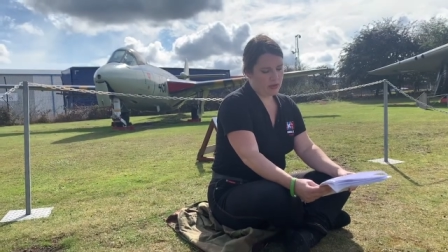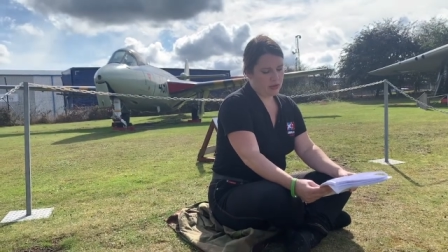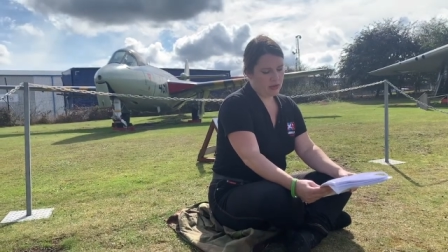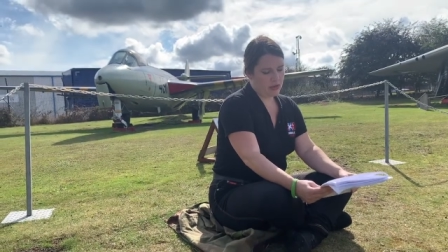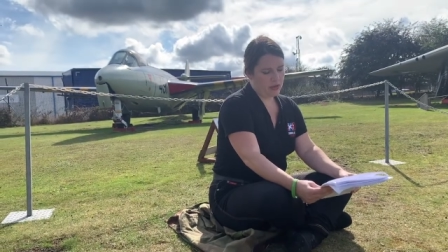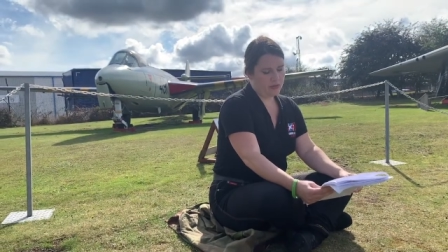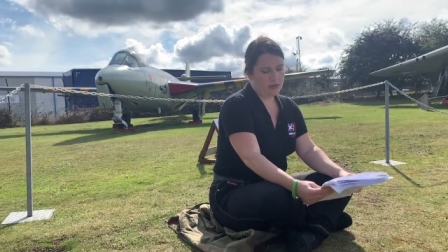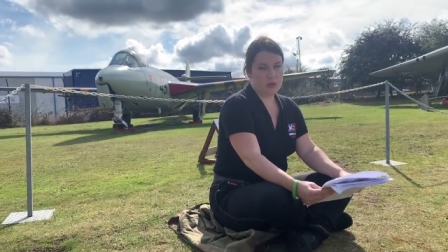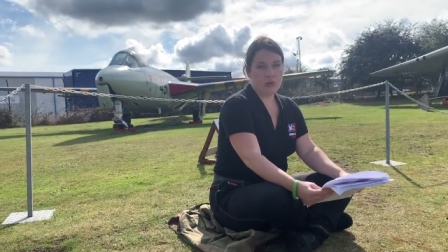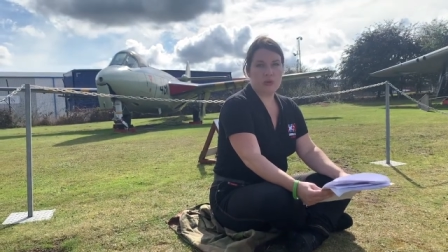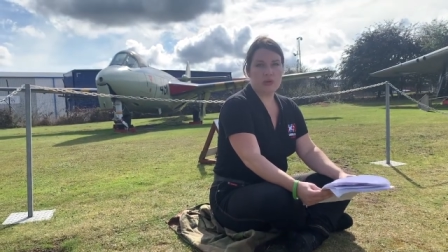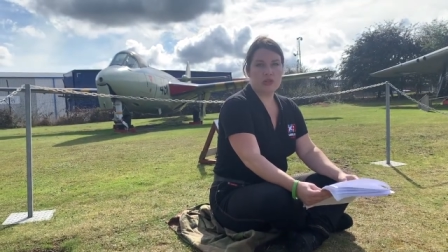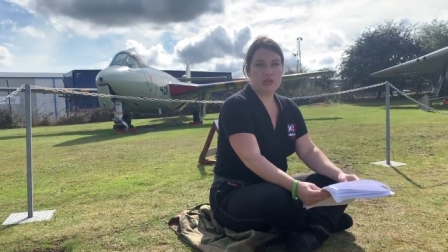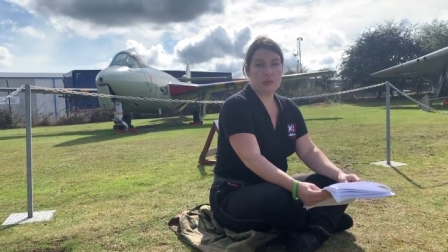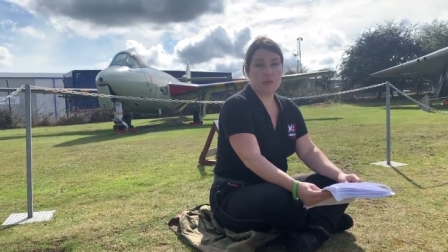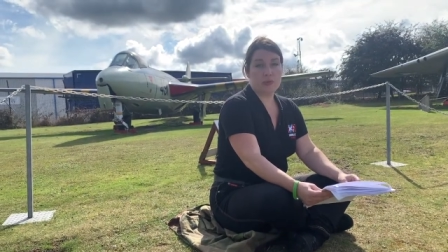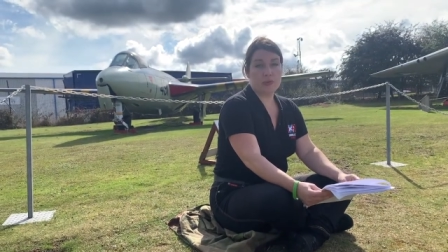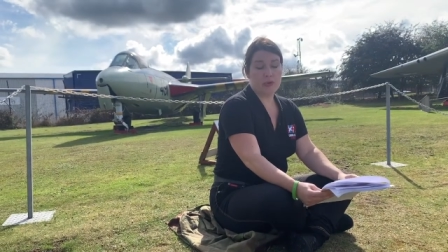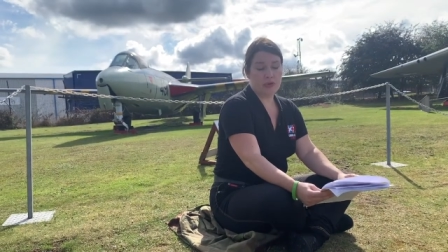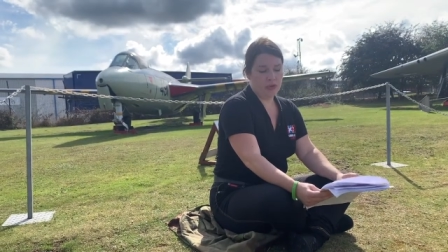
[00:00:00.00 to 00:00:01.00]
of Lords
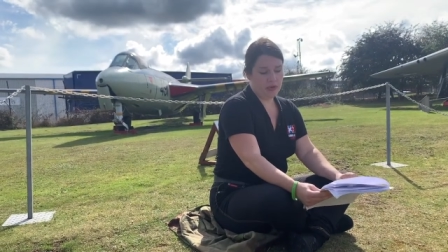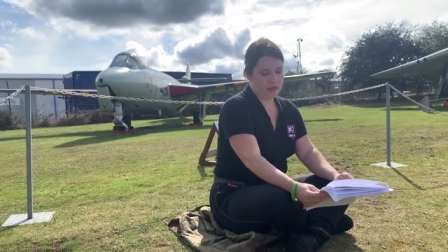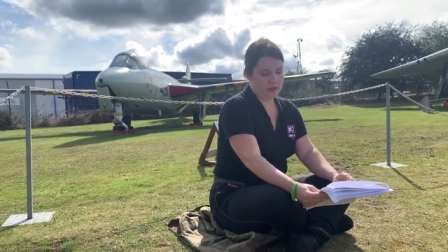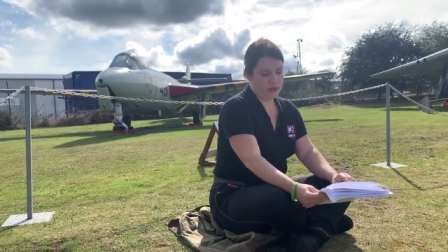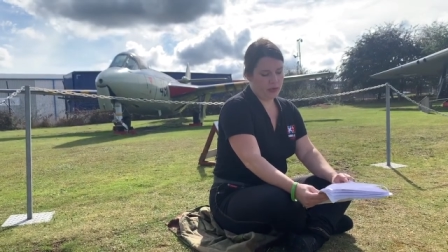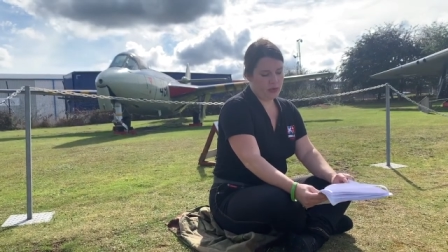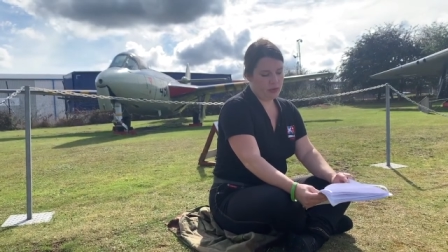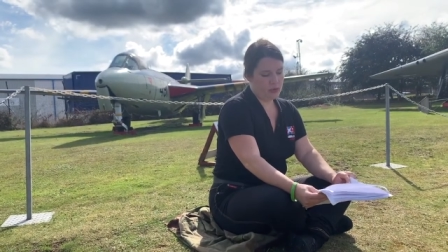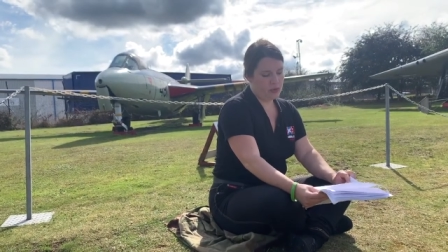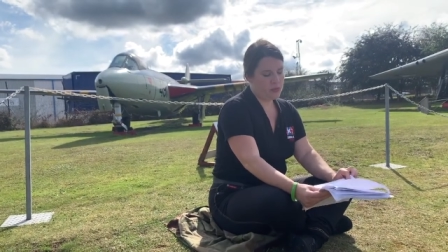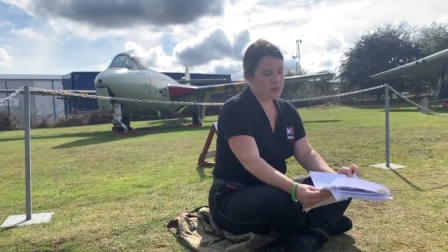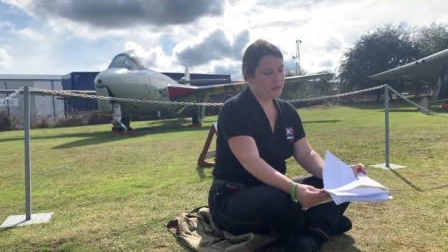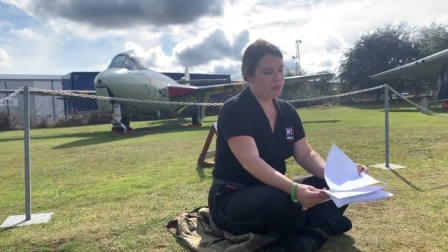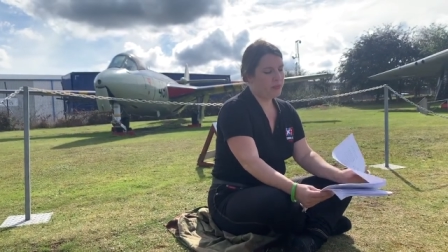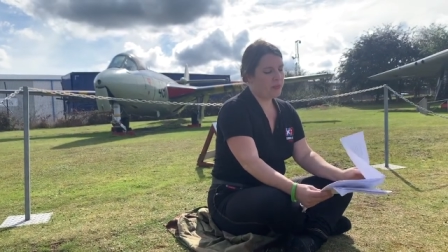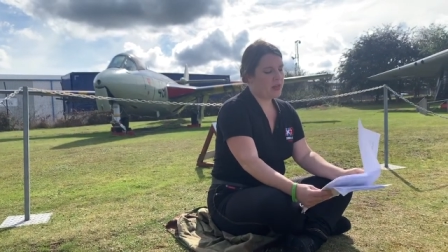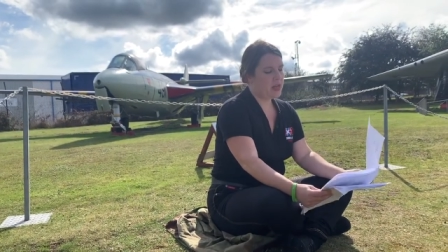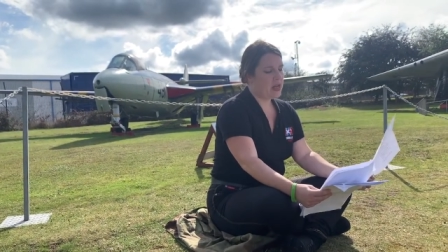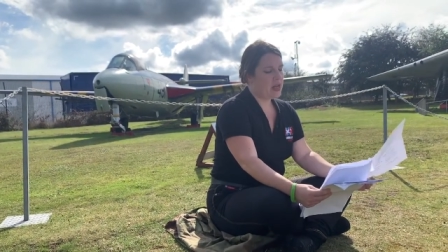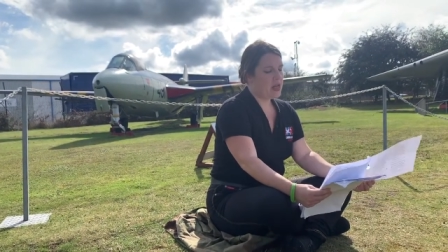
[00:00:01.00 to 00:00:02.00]
approval,
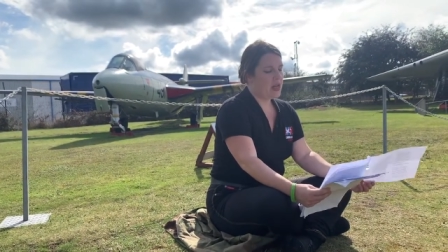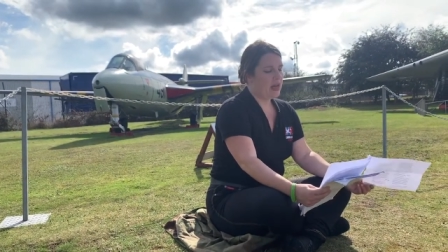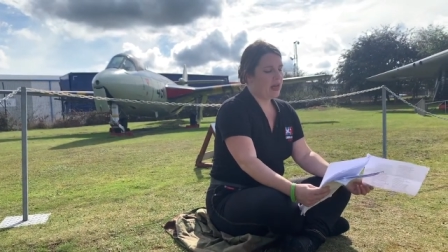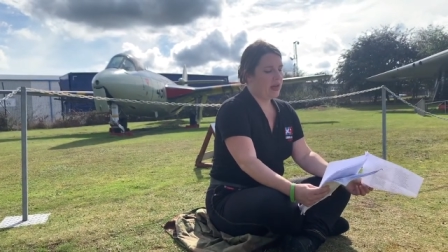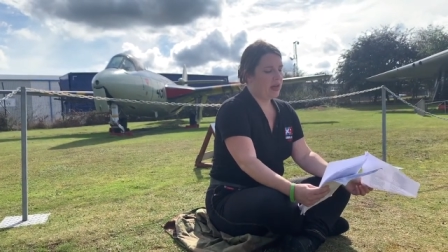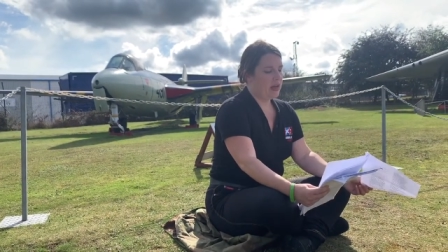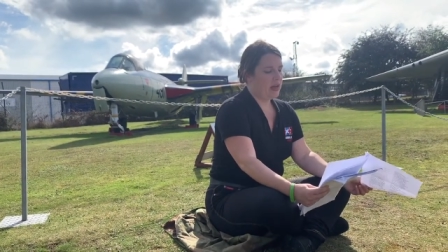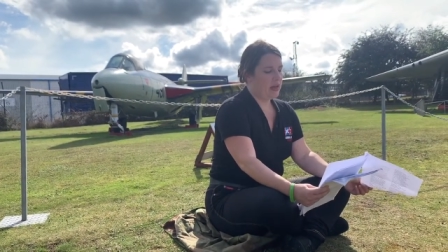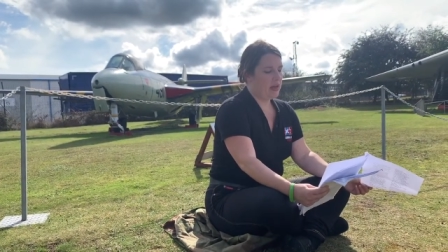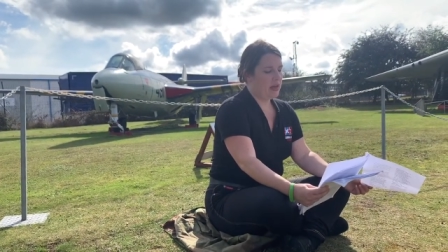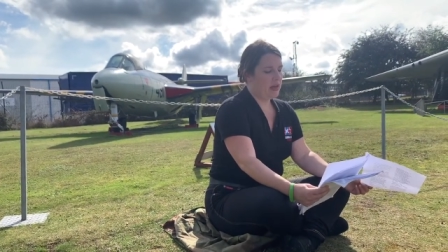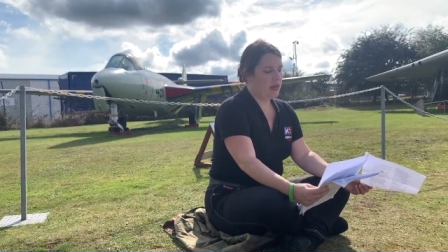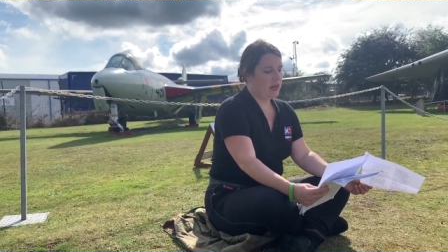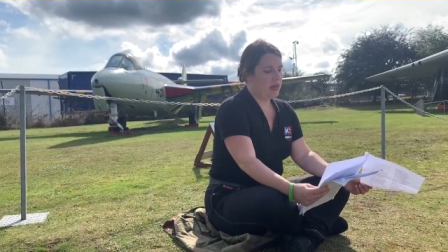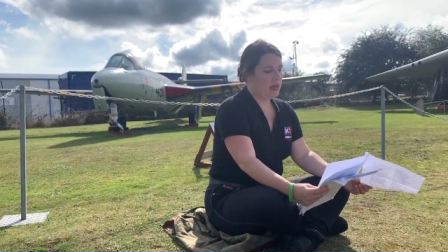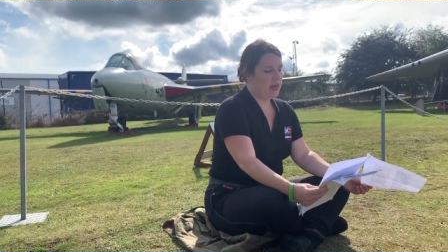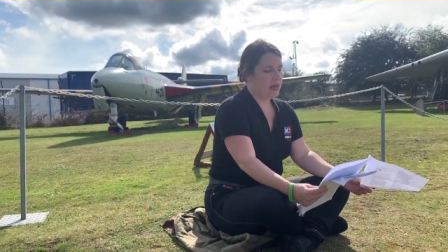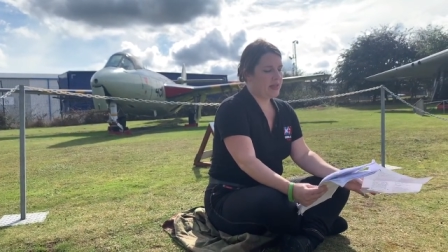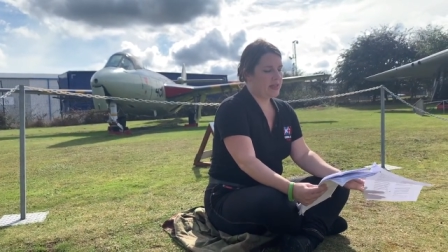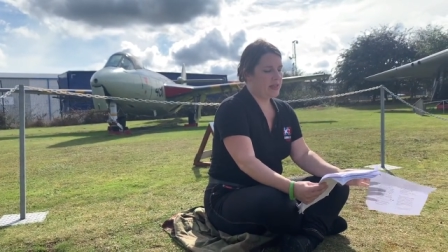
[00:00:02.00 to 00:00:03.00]

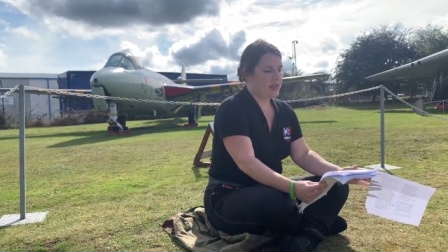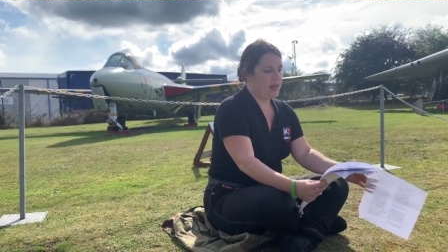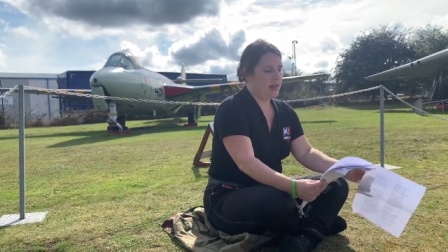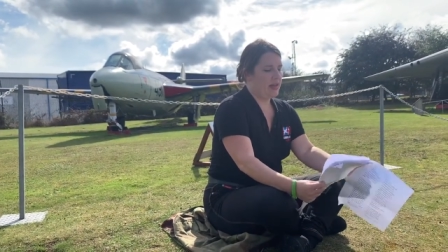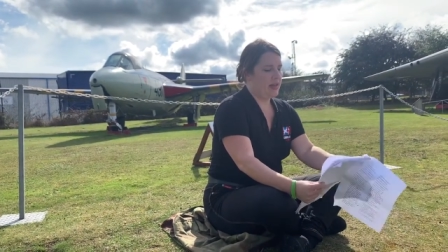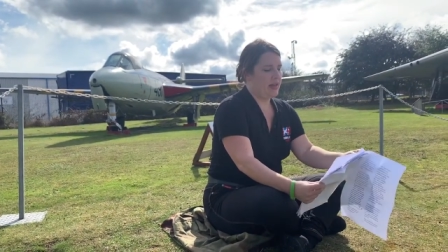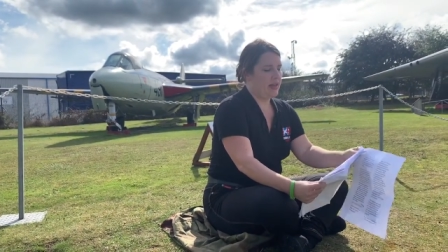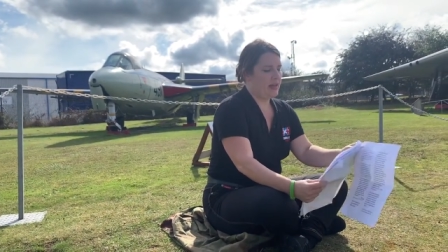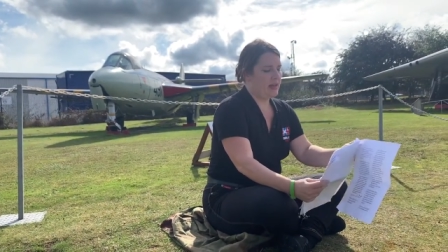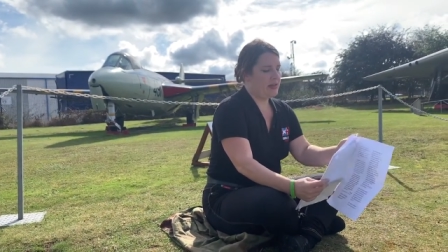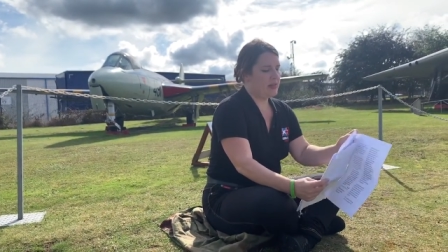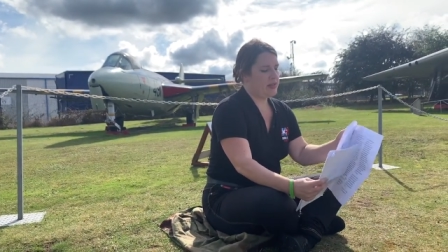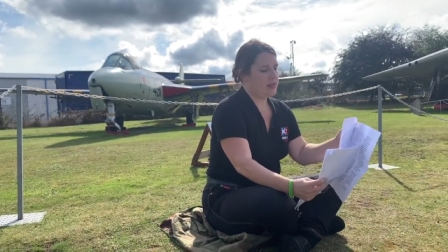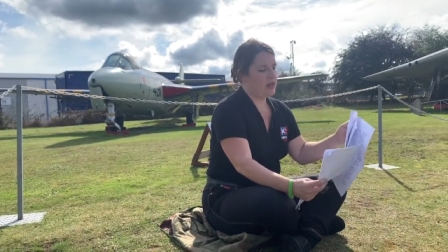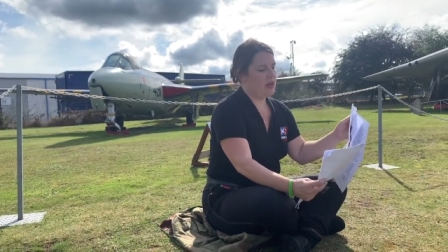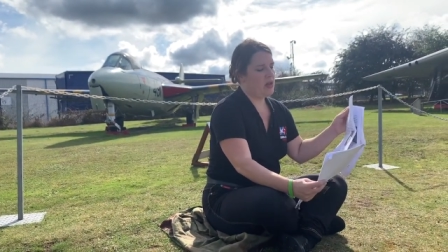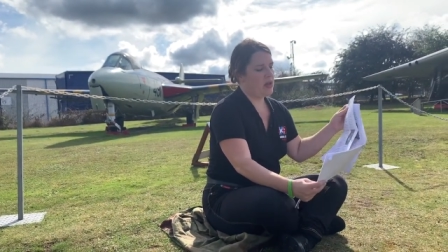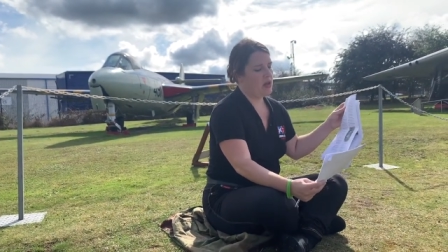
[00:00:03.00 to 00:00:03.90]
it is